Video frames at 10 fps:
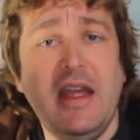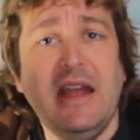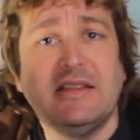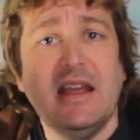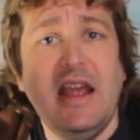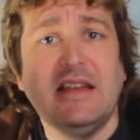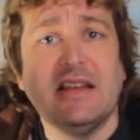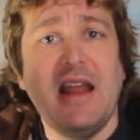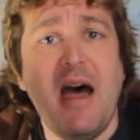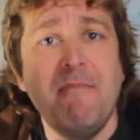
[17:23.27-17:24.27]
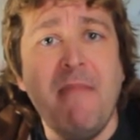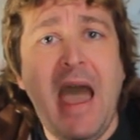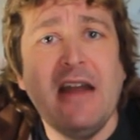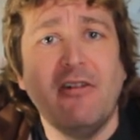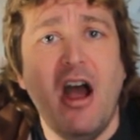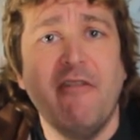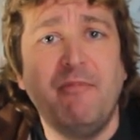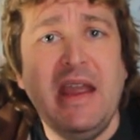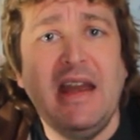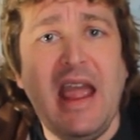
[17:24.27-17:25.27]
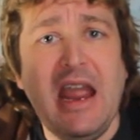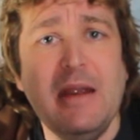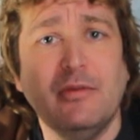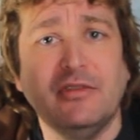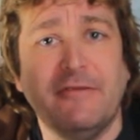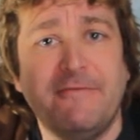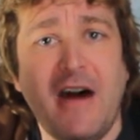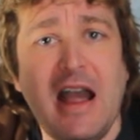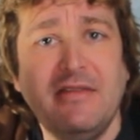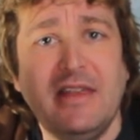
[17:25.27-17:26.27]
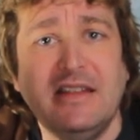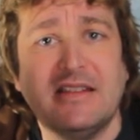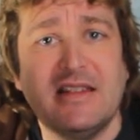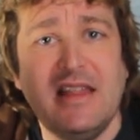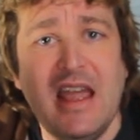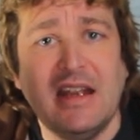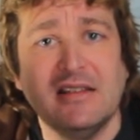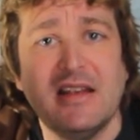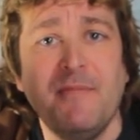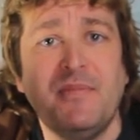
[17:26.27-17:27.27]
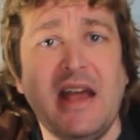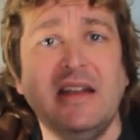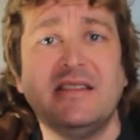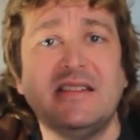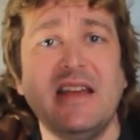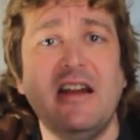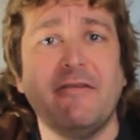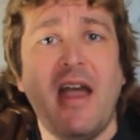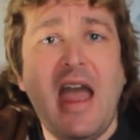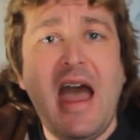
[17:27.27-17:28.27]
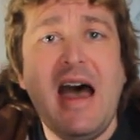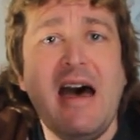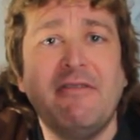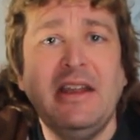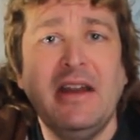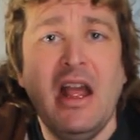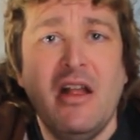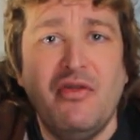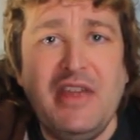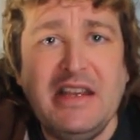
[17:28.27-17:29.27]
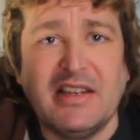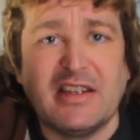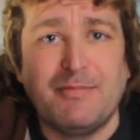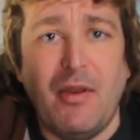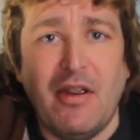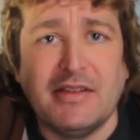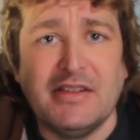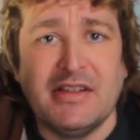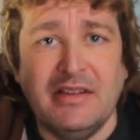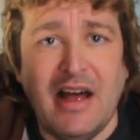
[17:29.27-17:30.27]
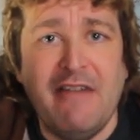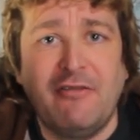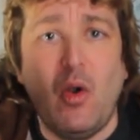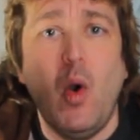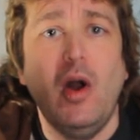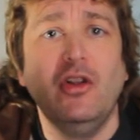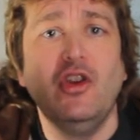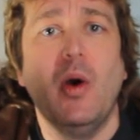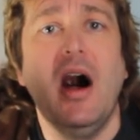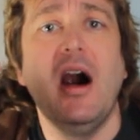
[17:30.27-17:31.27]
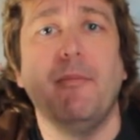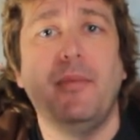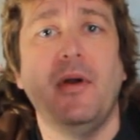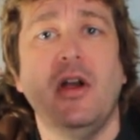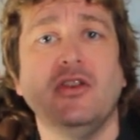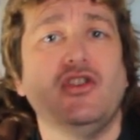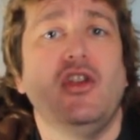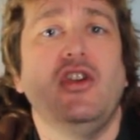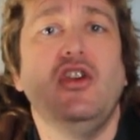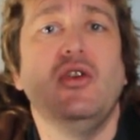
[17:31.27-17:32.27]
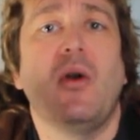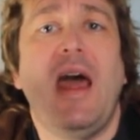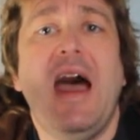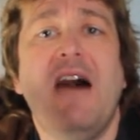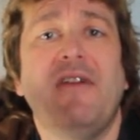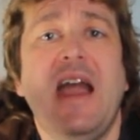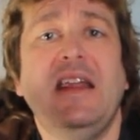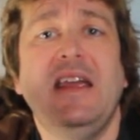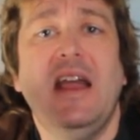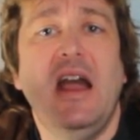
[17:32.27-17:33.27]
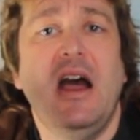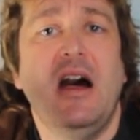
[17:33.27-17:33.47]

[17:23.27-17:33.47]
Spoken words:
it's a matter of being able to find these things that, instead of having these experiences in life coil you up so that you don't have any